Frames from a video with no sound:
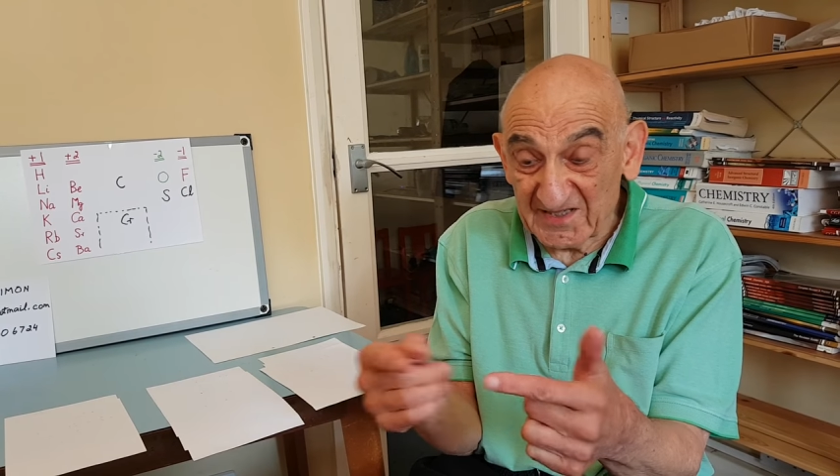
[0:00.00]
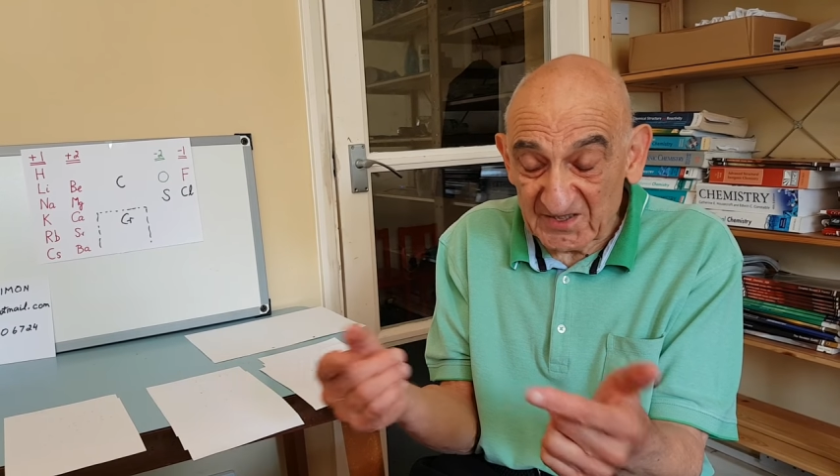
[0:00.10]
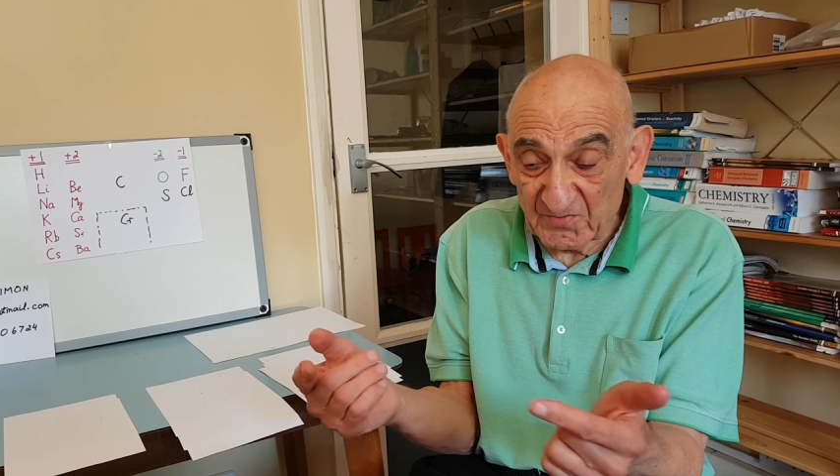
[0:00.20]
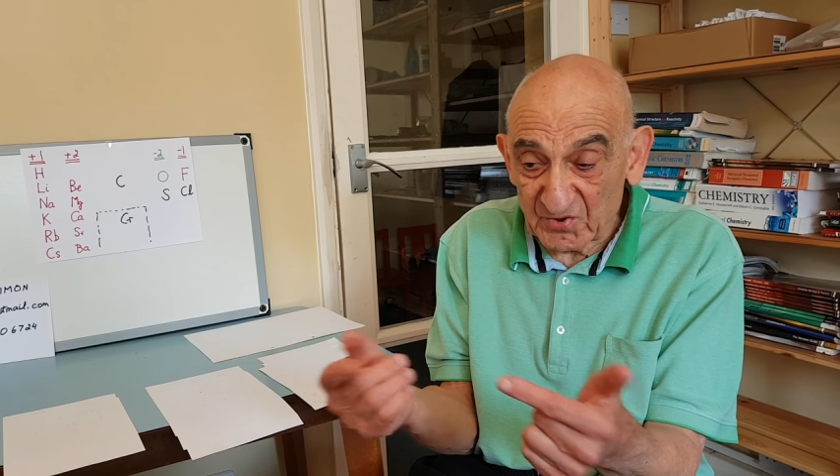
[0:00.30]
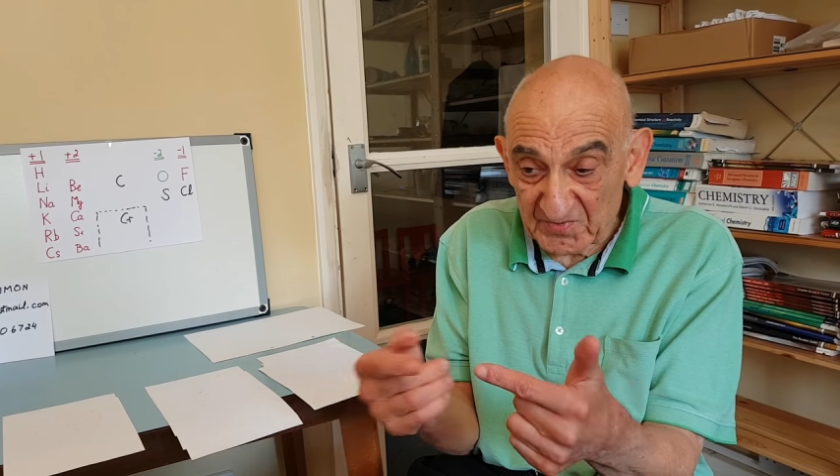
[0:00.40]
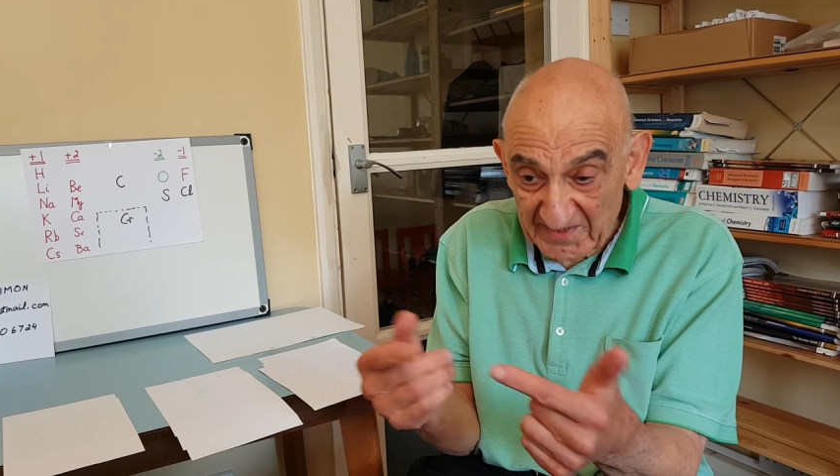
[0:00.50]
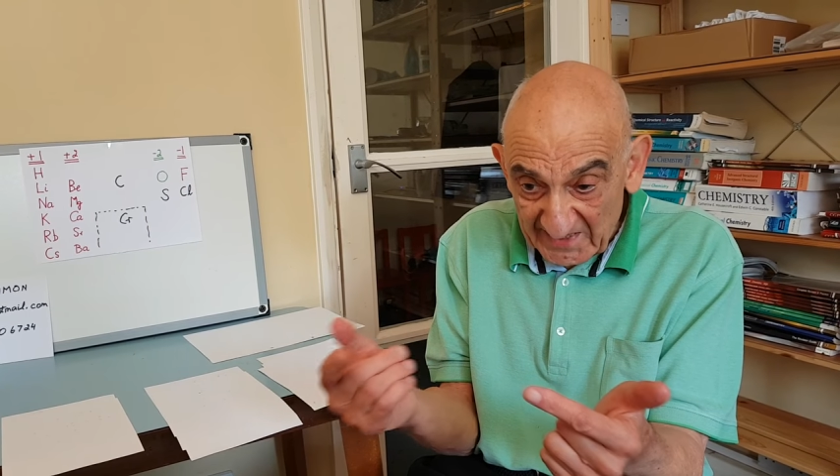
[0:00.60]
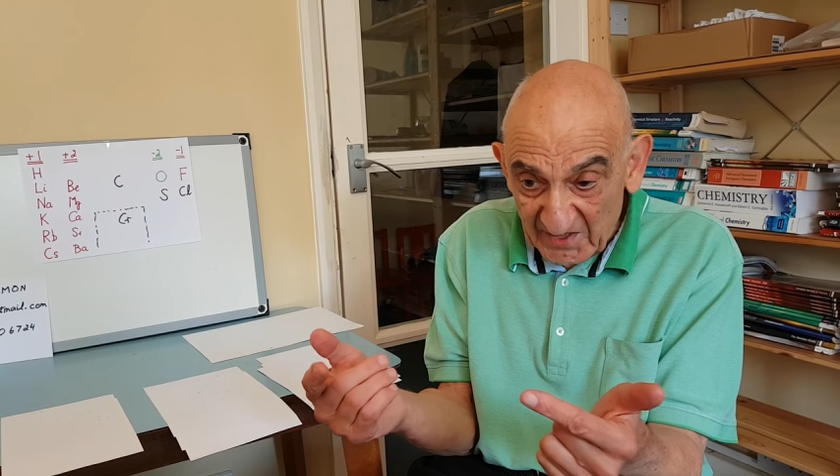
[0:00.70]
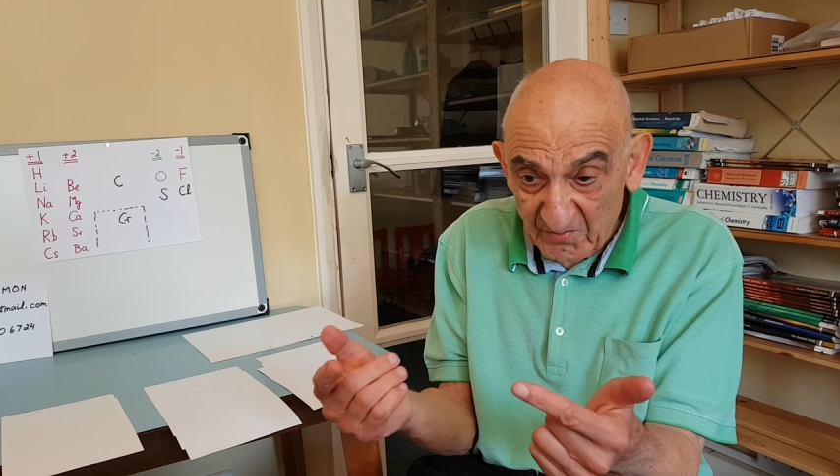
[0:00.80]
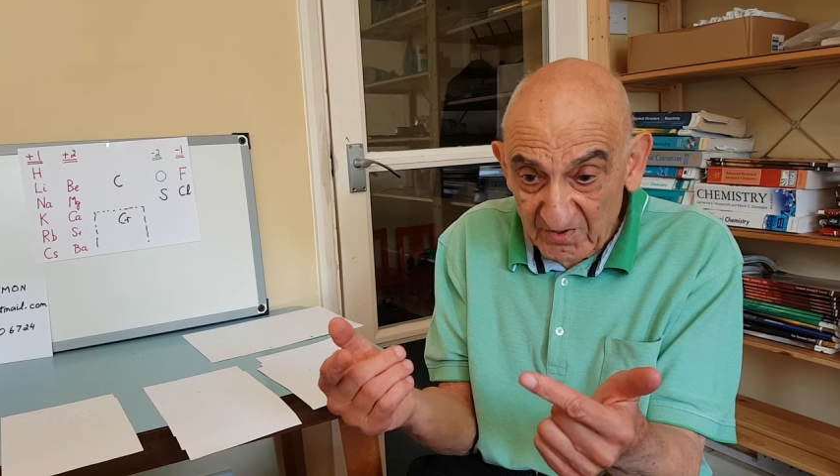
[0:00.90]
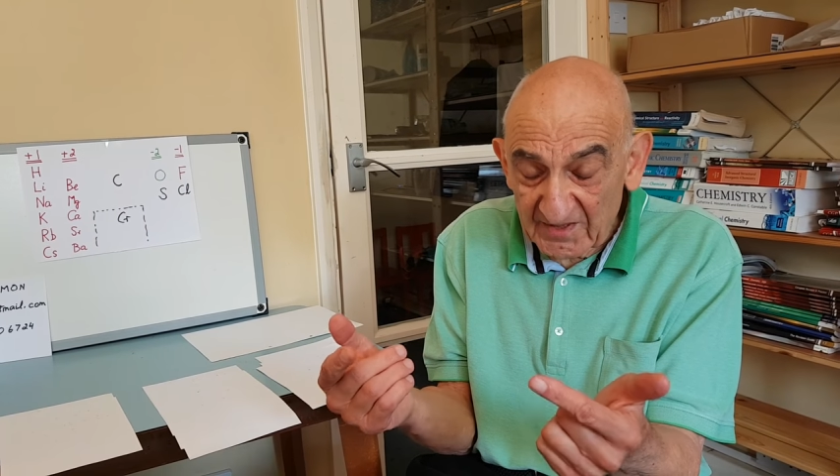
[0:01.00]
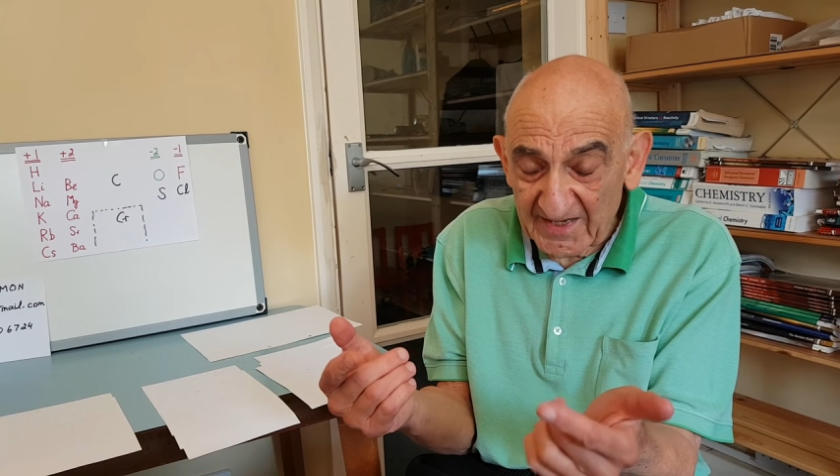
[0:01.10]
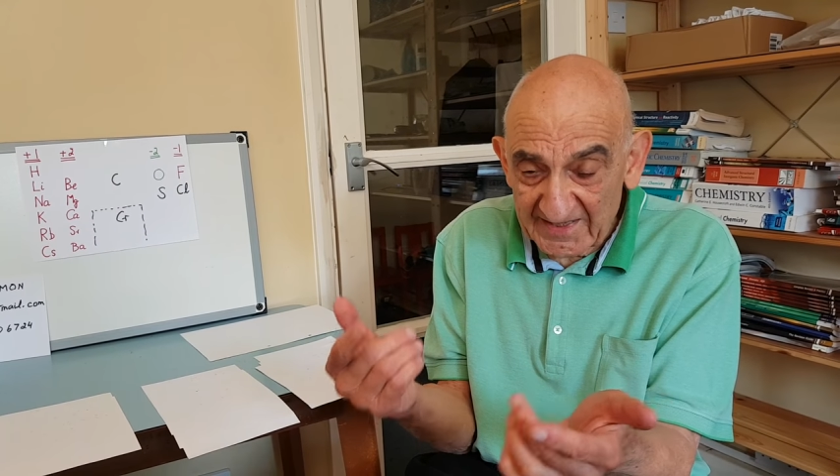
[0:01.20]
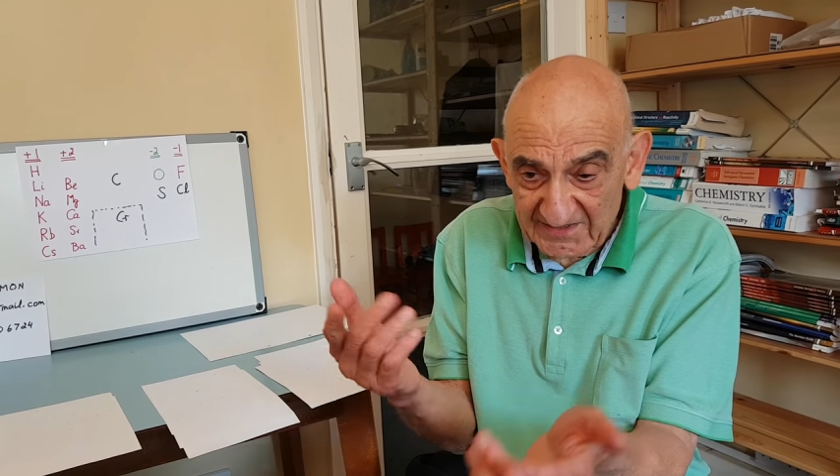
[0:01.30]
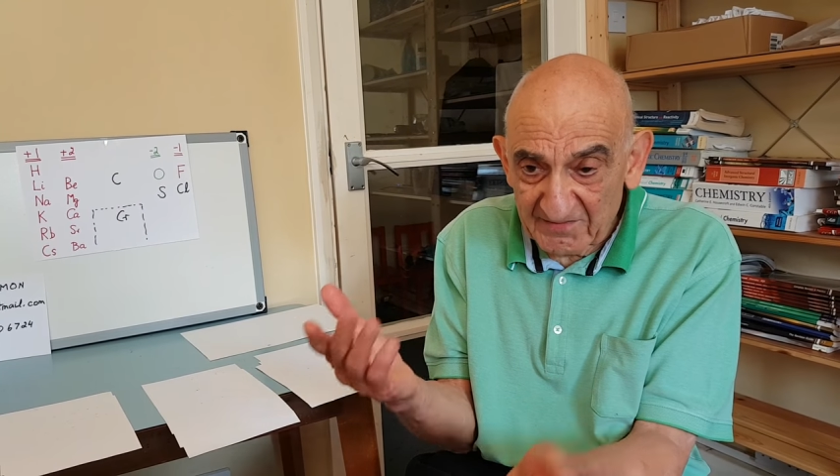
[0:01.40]
supposed to be equal,
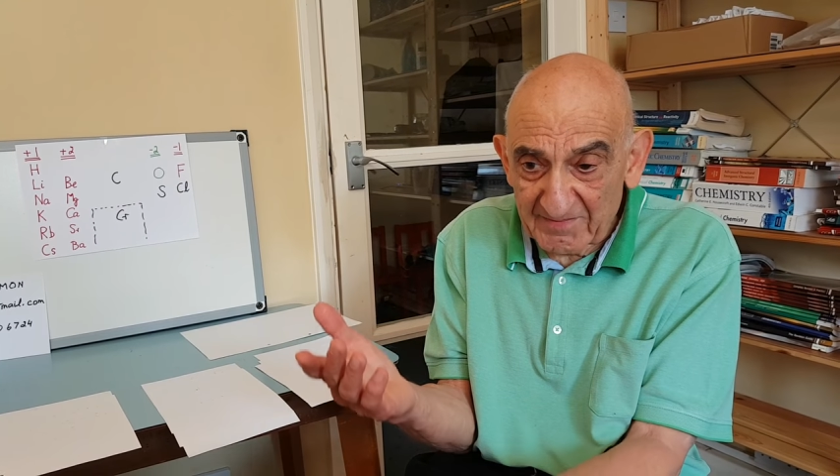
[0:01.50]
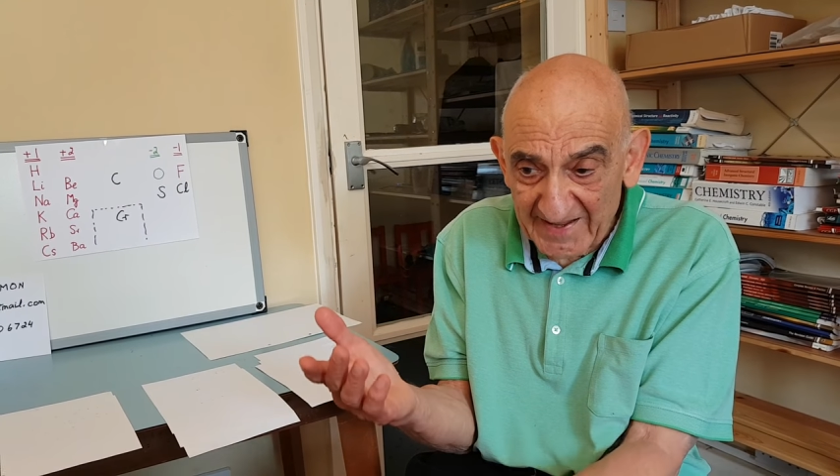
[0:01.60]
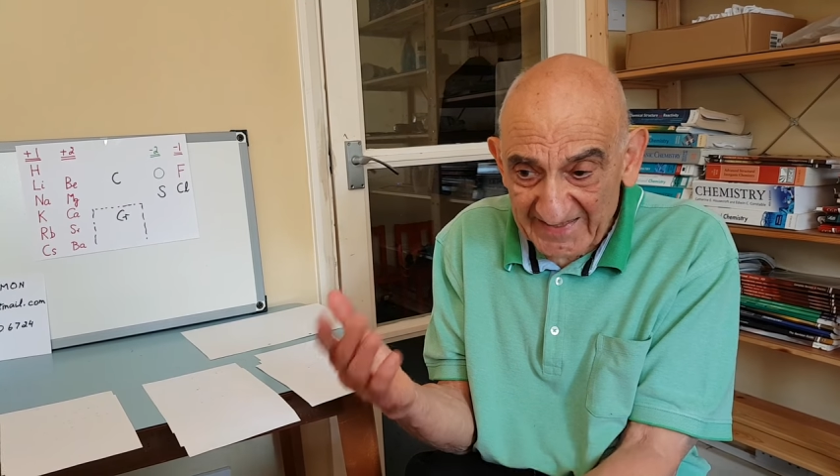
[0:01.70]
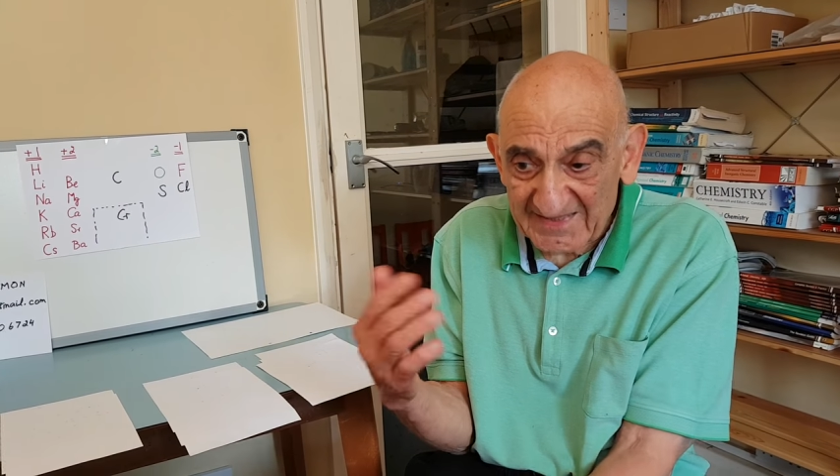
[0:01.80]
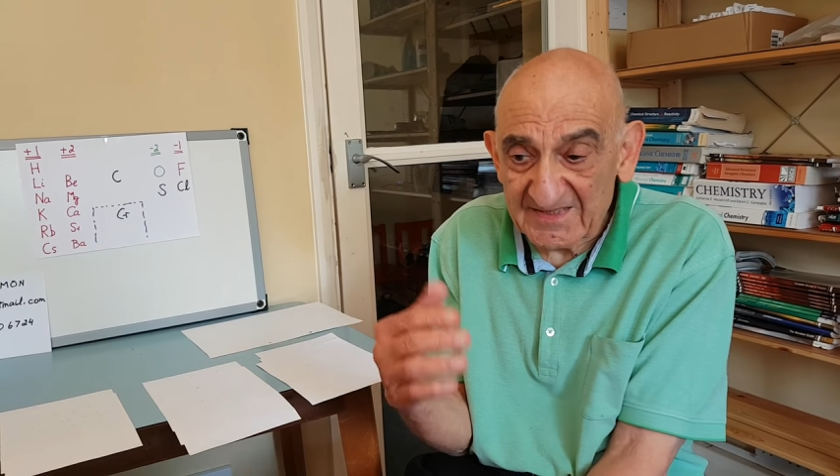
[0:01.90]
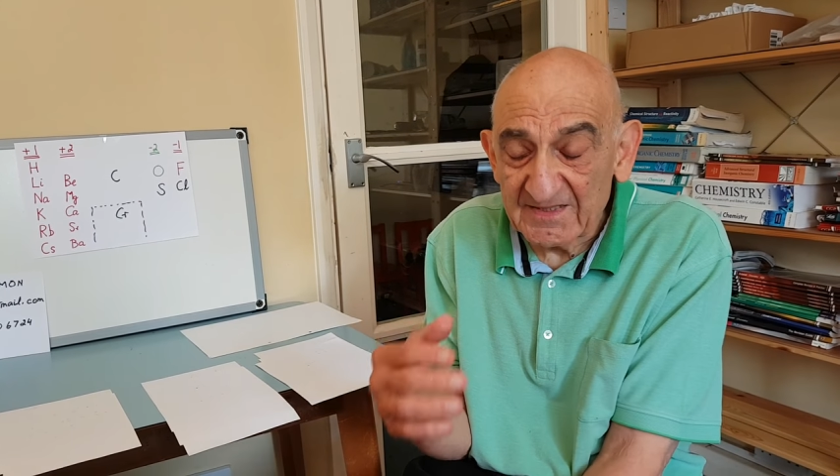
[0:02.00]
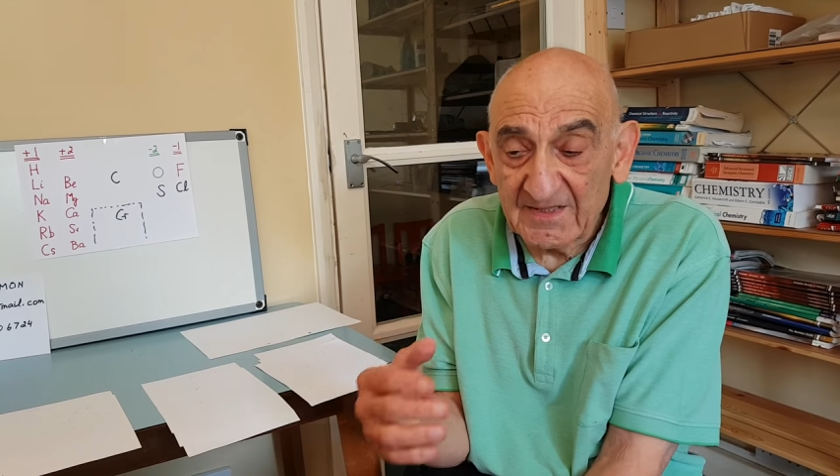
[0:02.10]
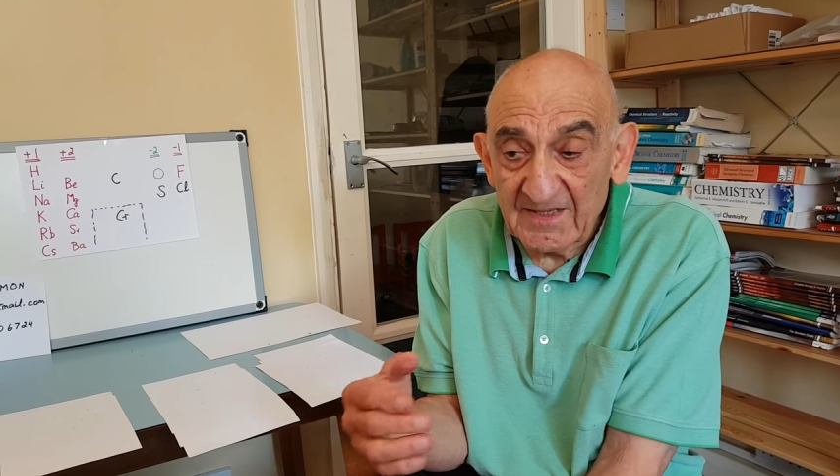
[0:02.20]
as in maths.